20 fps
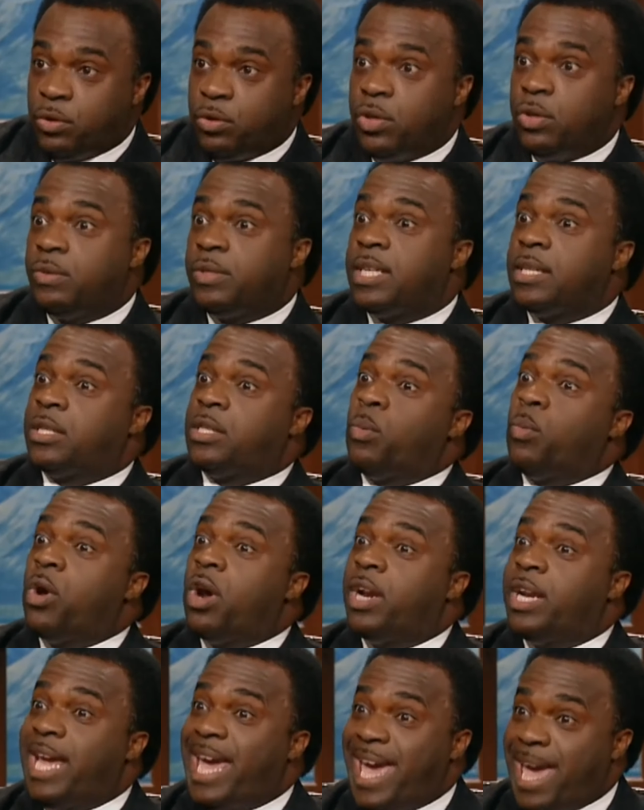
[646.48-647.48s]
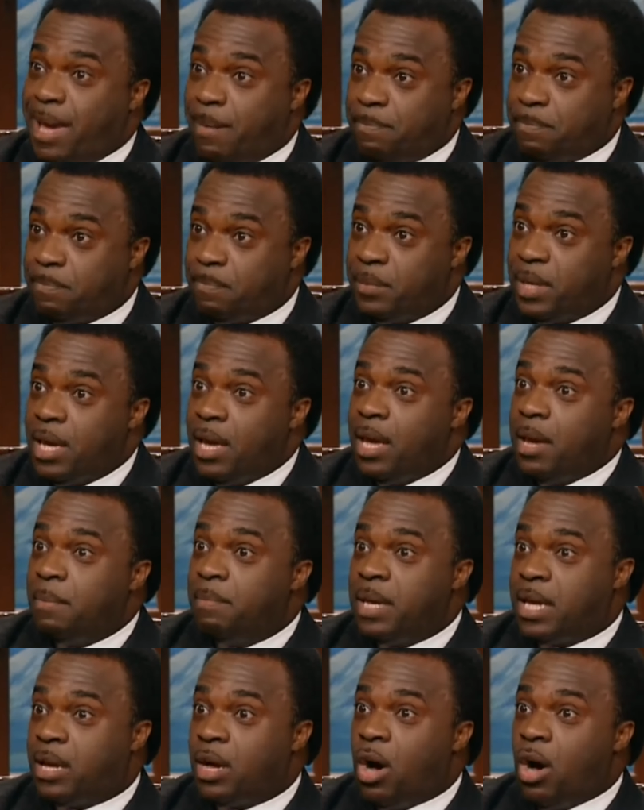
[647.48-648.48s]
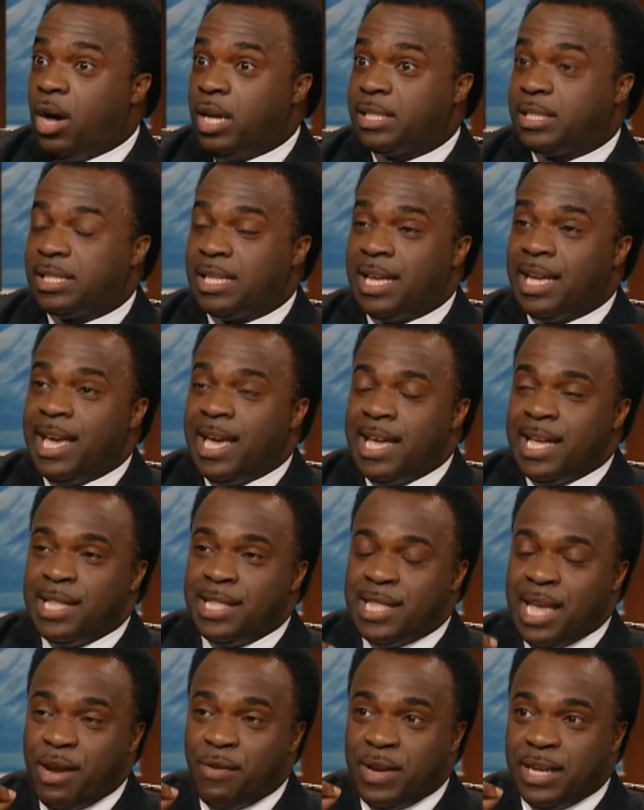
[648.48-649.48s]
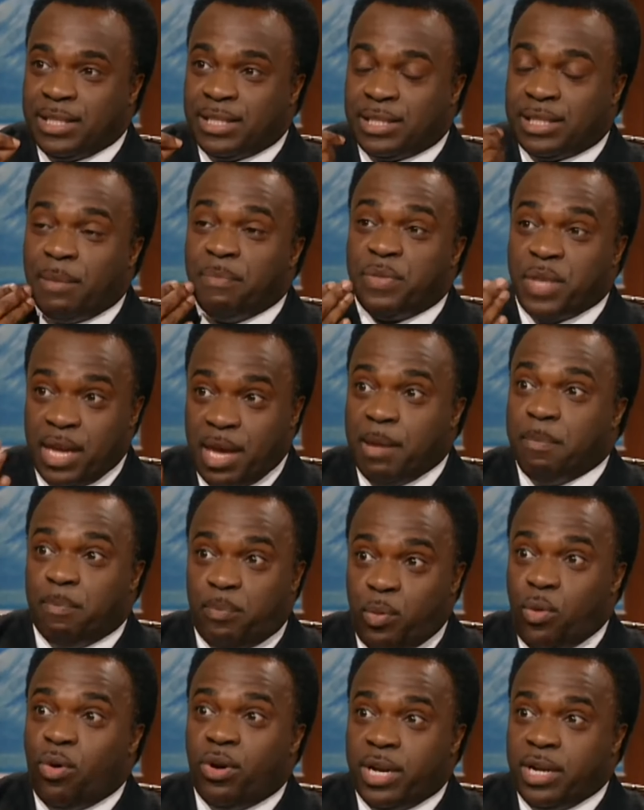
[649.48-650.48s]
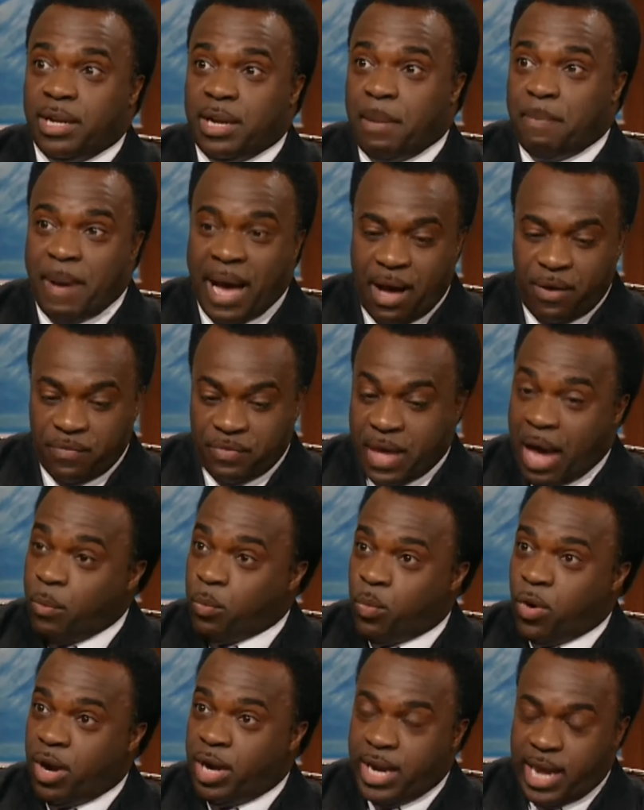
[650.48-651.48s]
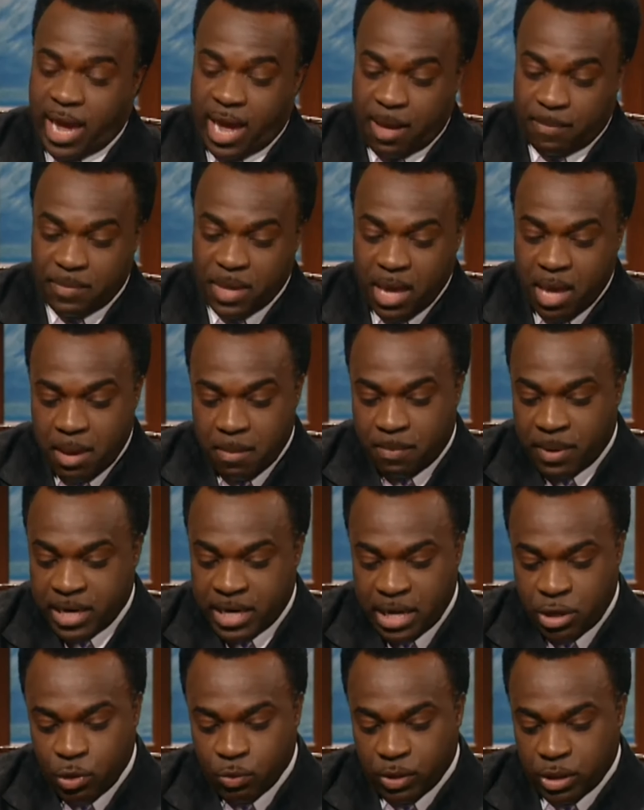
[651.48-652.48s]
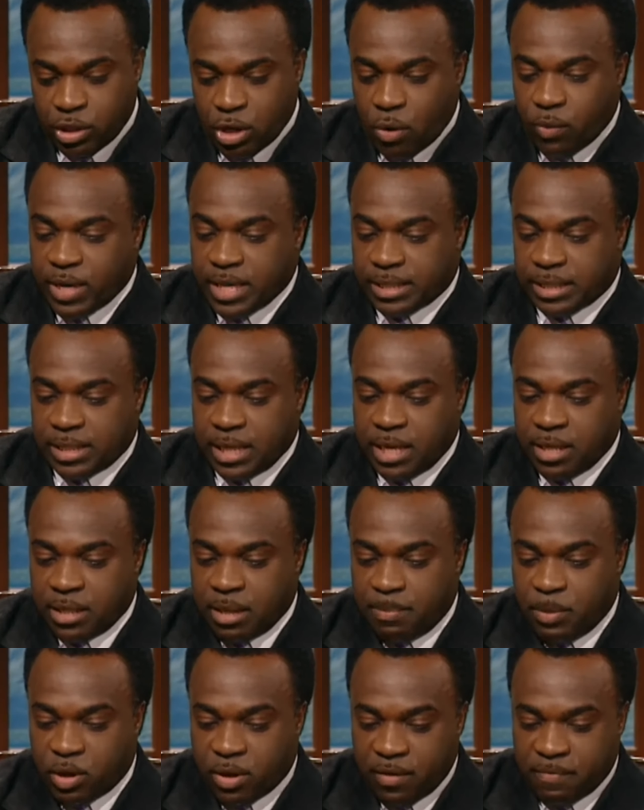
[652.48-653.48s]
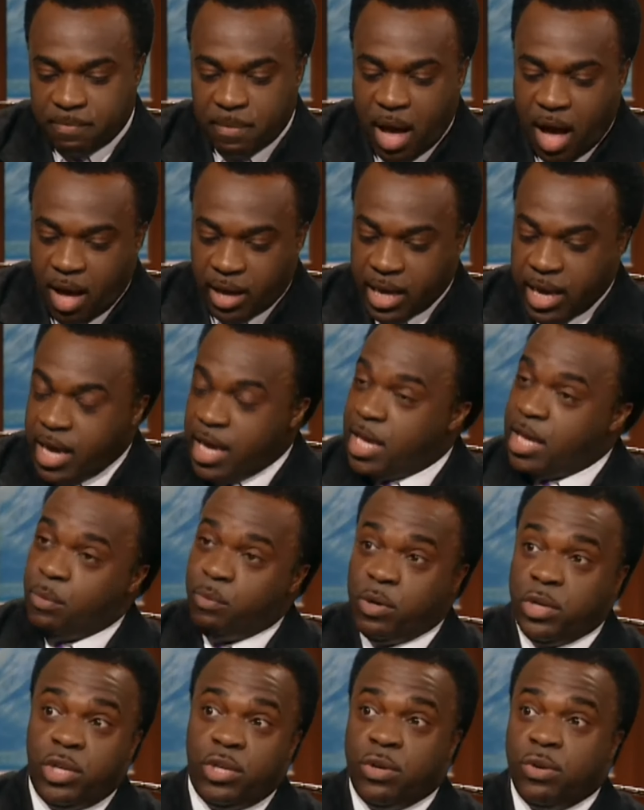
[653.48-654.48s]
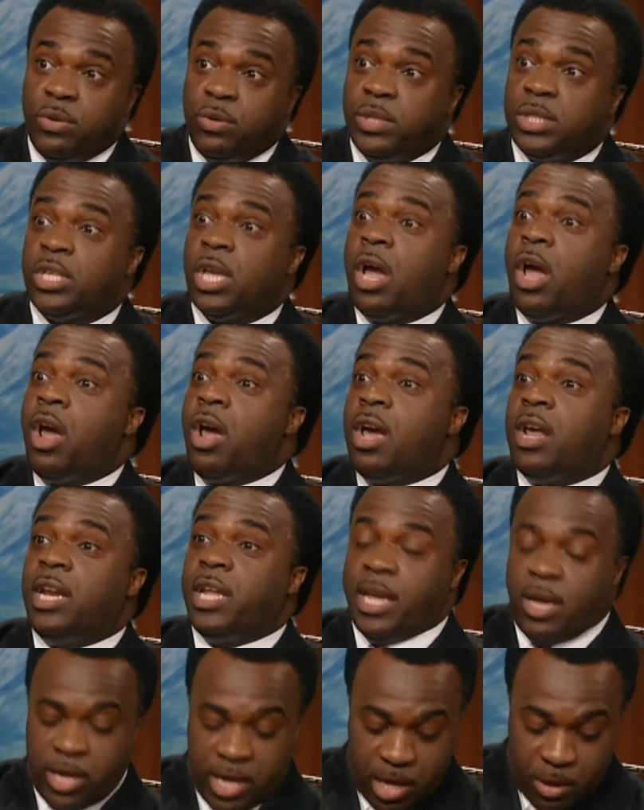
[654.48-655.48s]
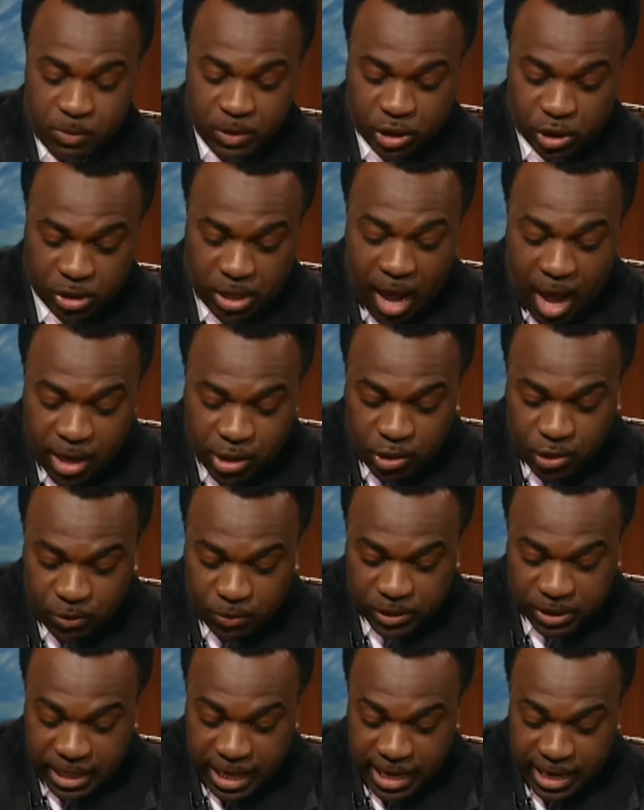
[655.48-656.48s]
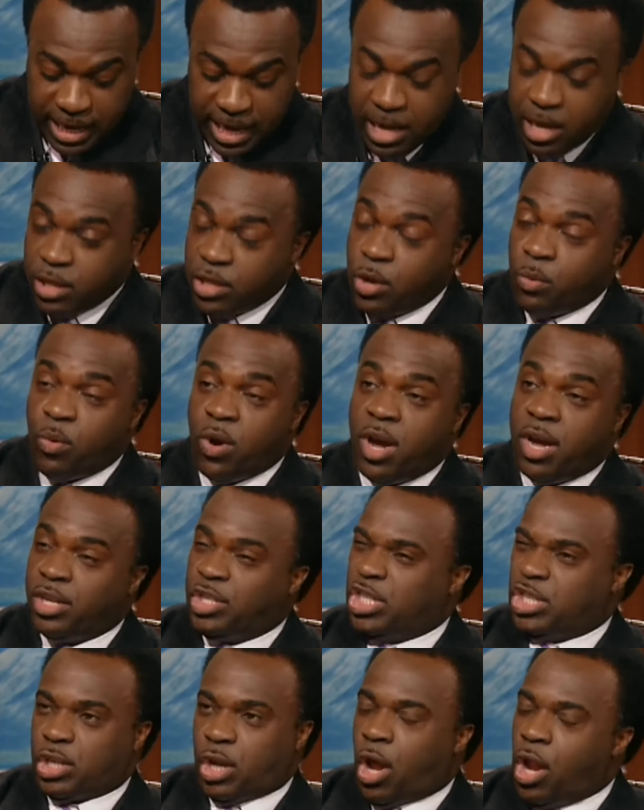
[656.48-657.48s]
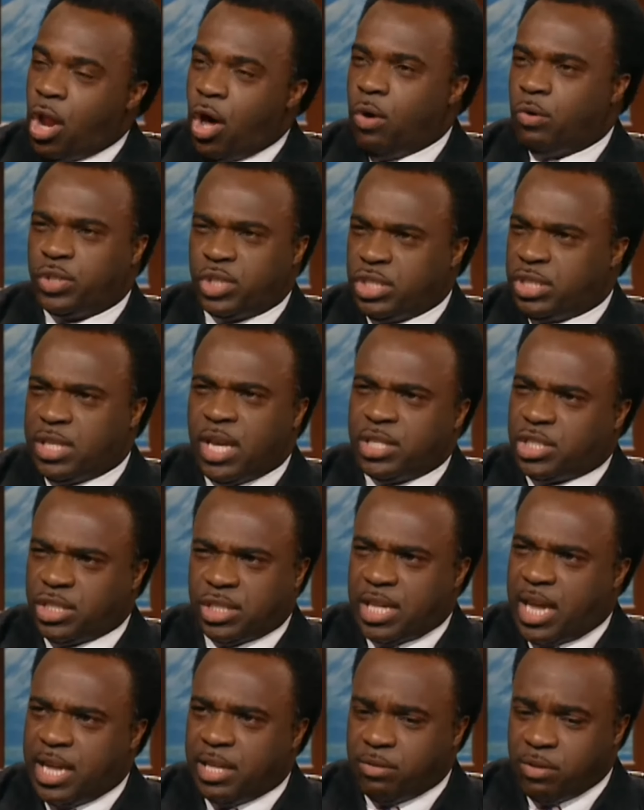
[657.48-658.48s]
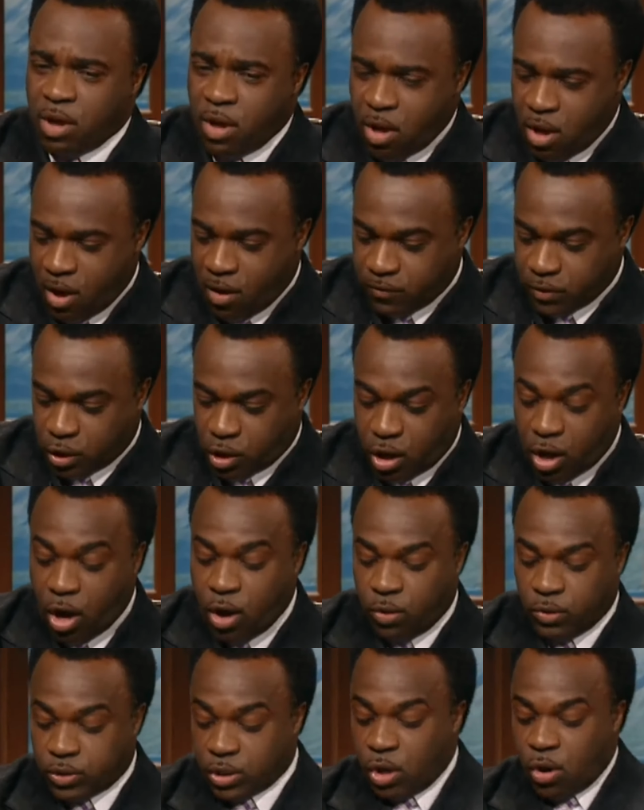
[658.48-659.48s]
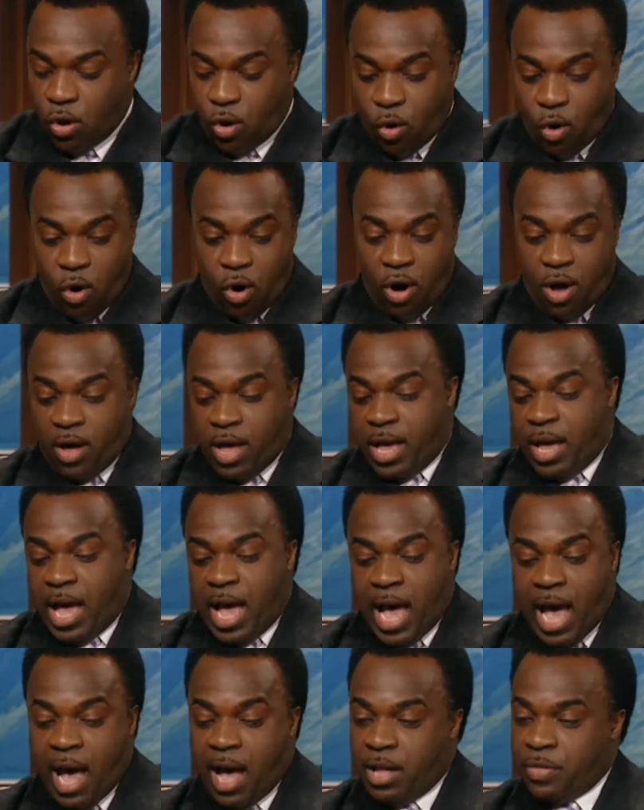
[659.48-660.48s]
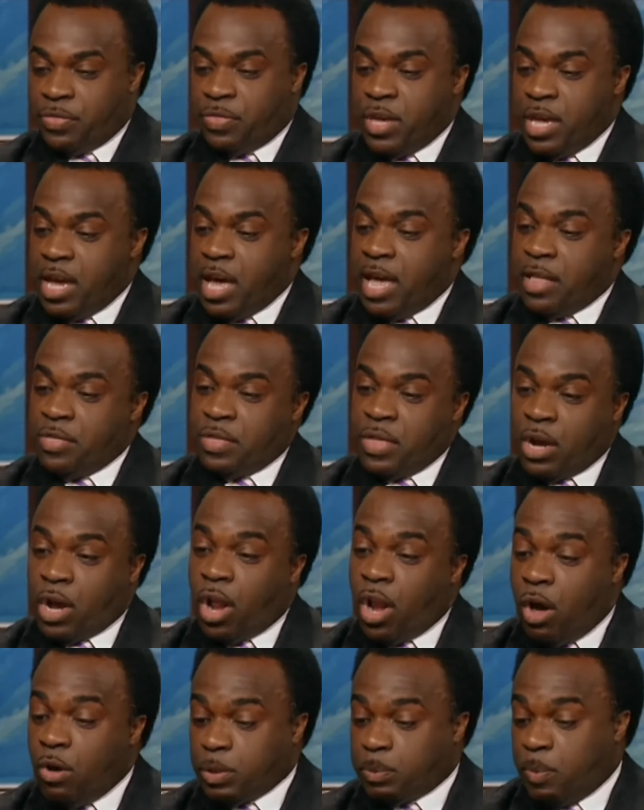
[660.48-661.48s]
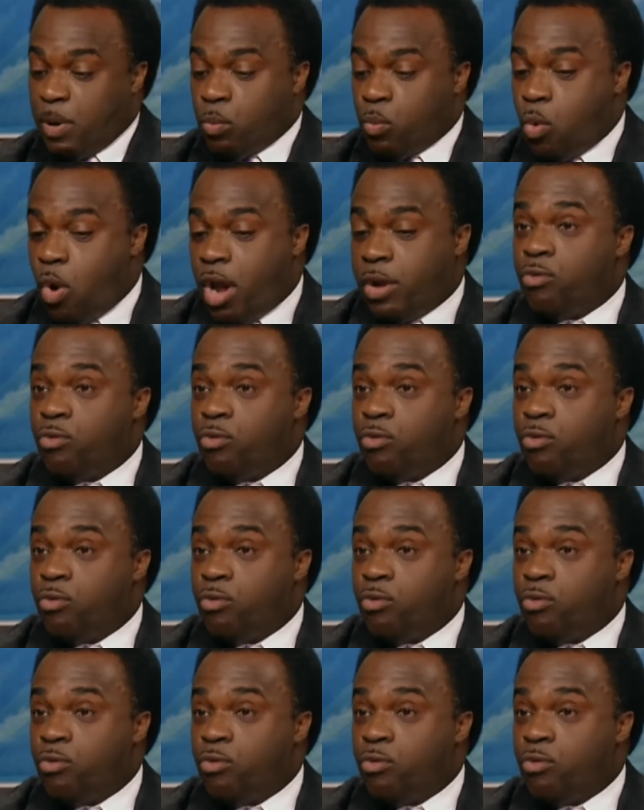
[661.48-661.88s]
uses the word hem, because there is something important about that word hem. But you will notice in the book of Mark, he will use earlier, he will start using the word just clothes. He touches the end of his clothes or uh, the, the clothes. But what